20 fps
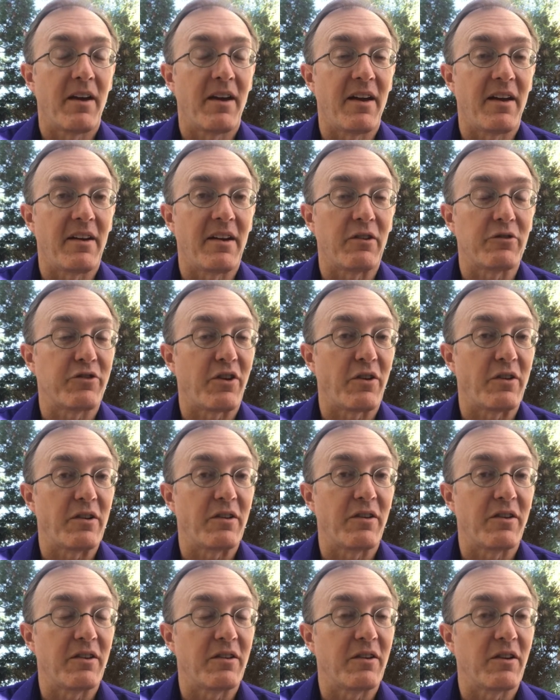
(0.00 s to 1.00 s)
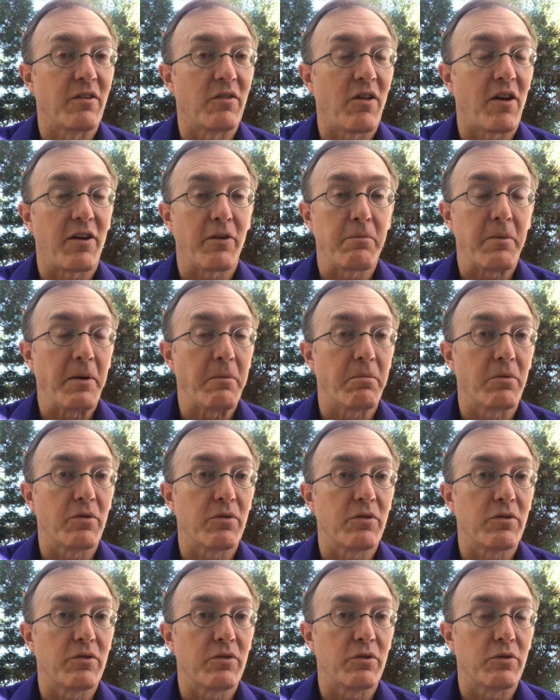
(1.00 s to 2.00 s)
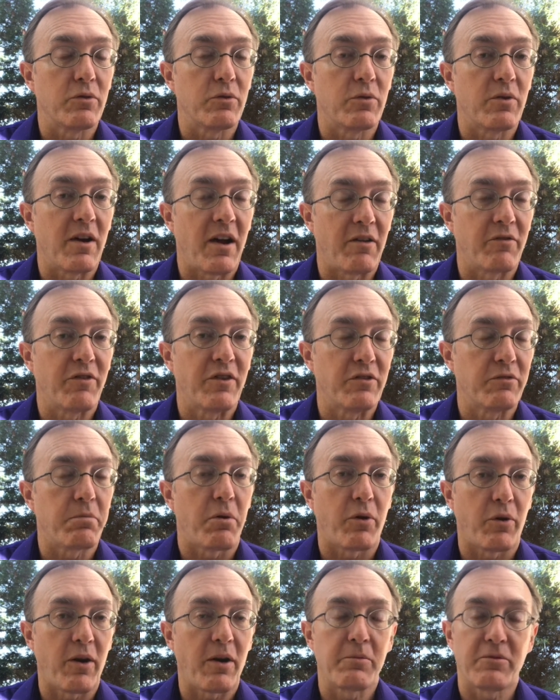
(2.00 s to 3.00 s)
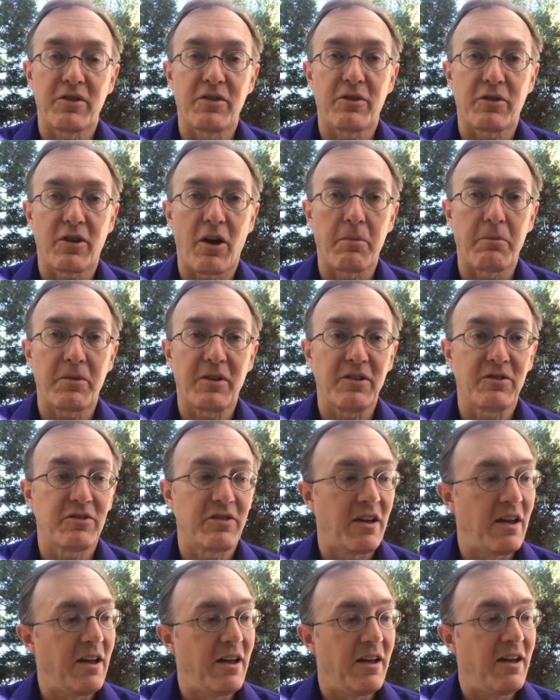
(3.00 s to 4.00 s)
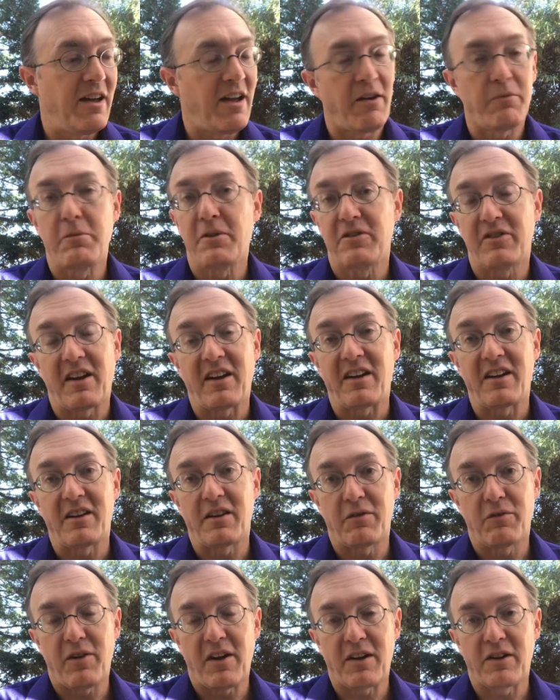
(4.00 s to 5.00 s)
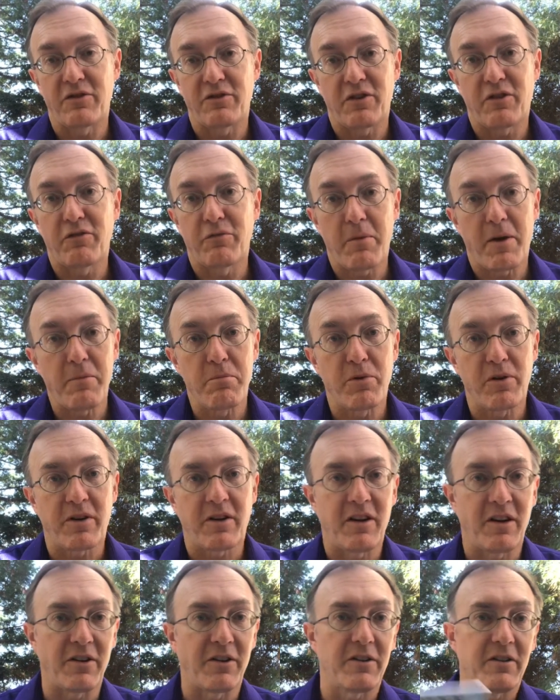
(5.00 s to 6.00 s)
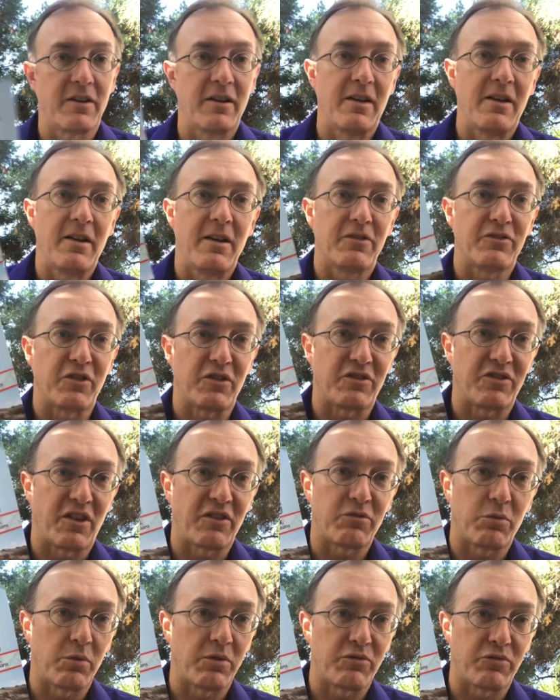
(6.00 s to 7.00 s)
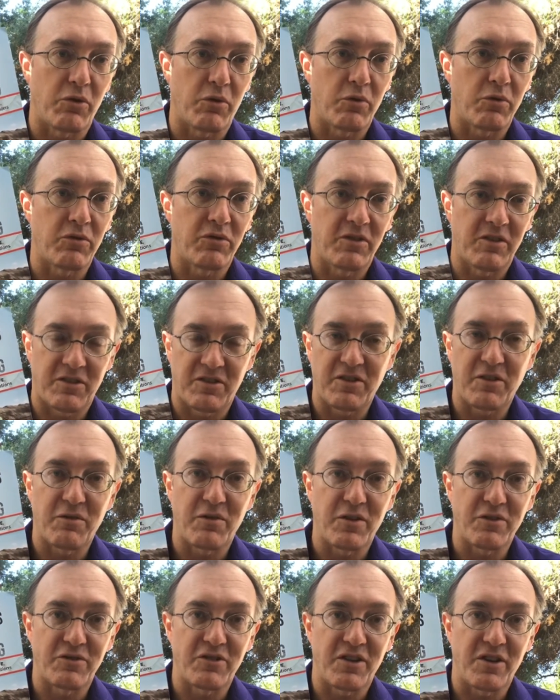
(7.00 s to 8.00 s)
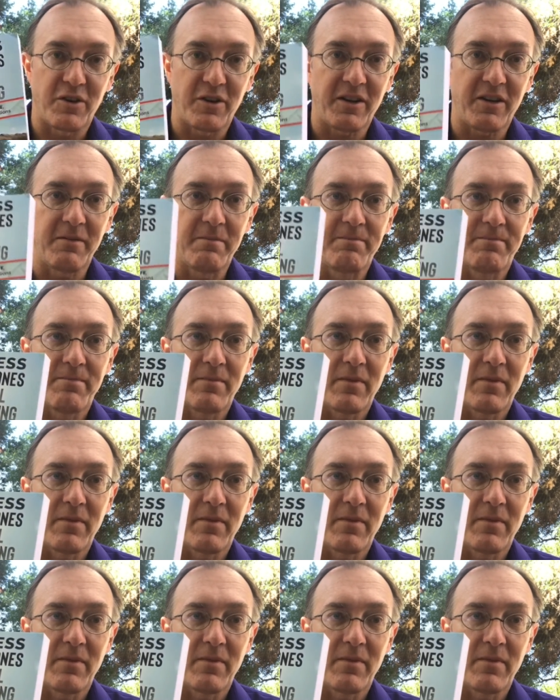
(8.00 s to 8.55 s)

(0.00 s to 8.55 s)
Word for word: and I'll tell you that a lot of people who have these programs in their companies have been taking advantage of my book here, Success with Drones in Civil Engineering.